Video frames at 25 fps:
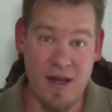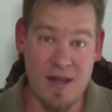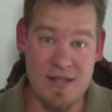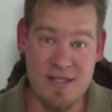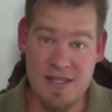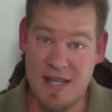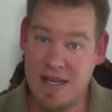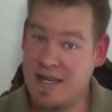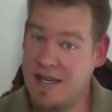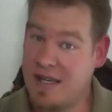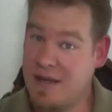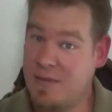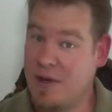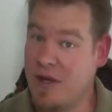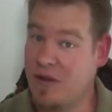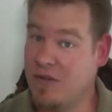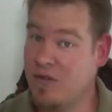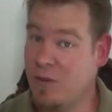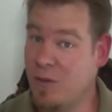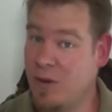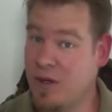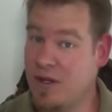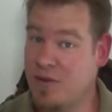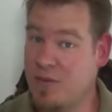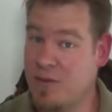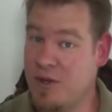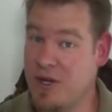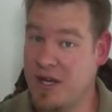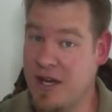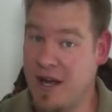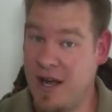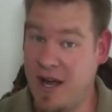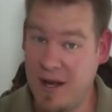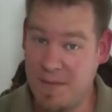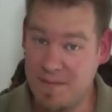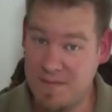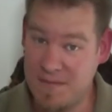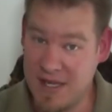send an email to
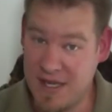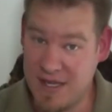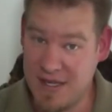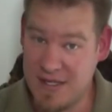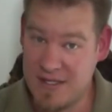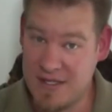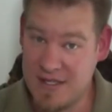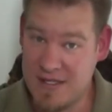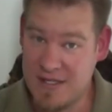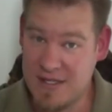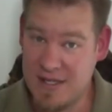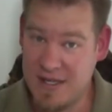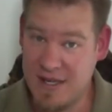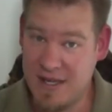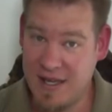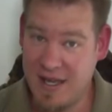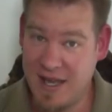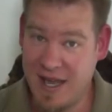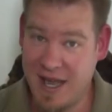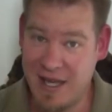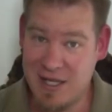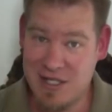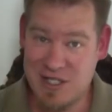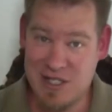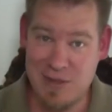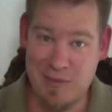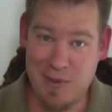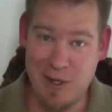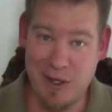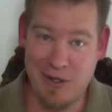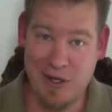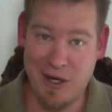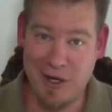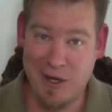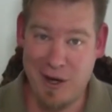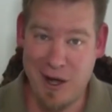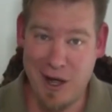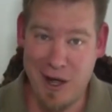
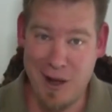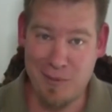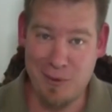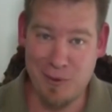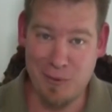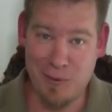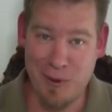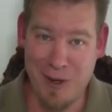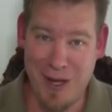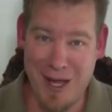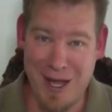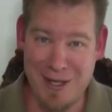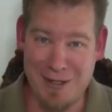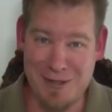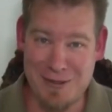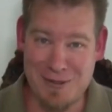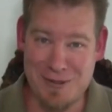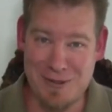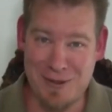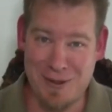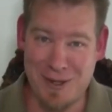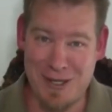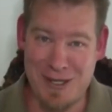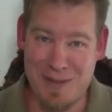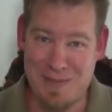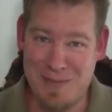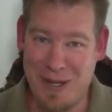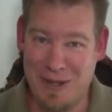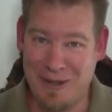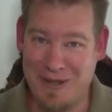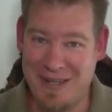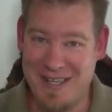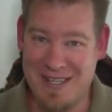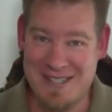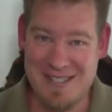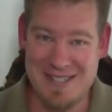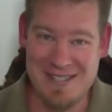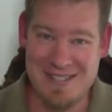onecommunityupdates@gmail.com, and we'll add you to our email
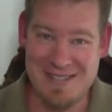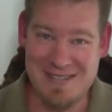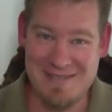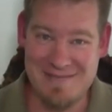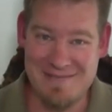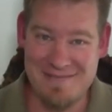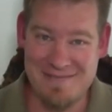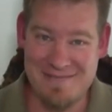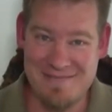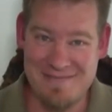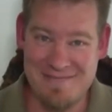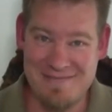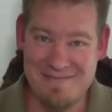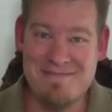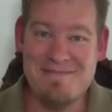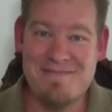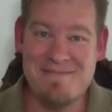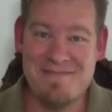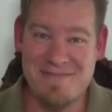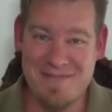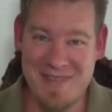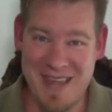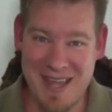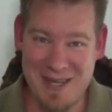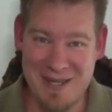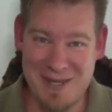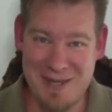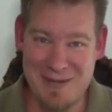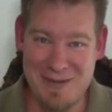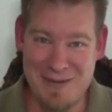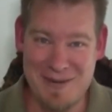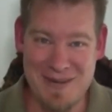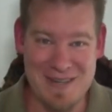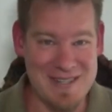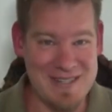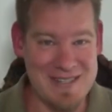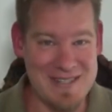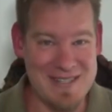list. Thank
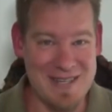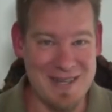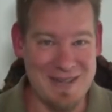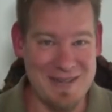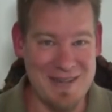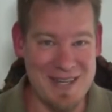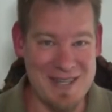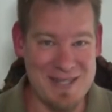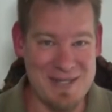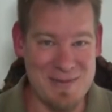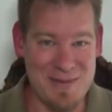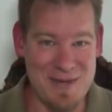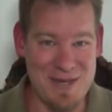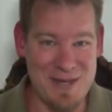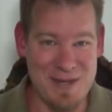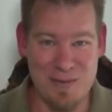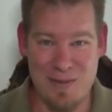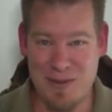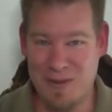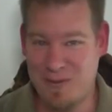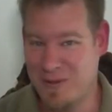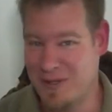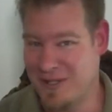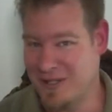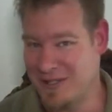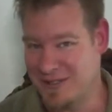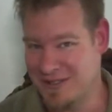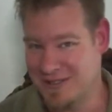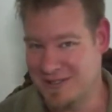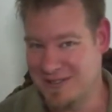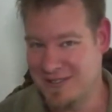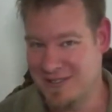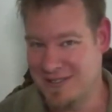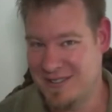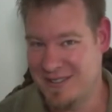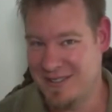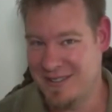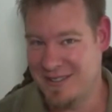you, and until next week, we will
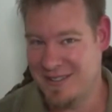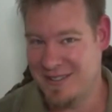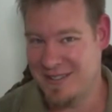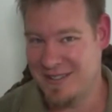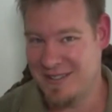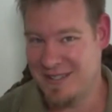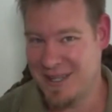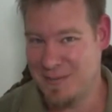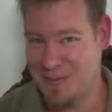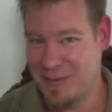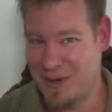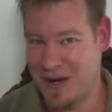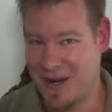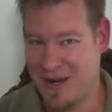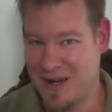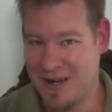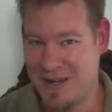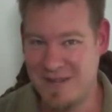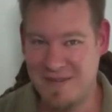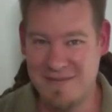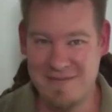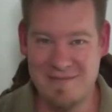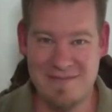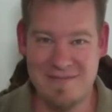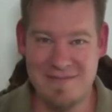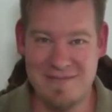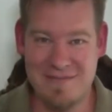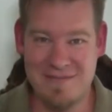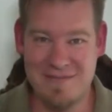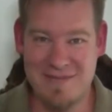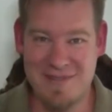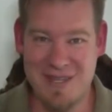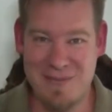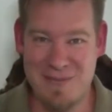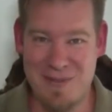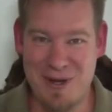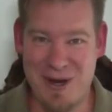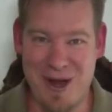keep on,
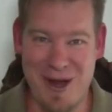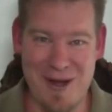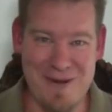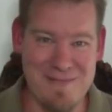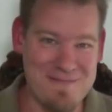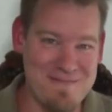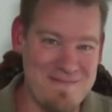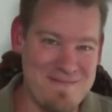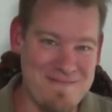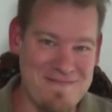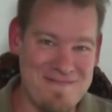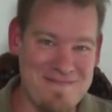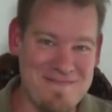keep it on.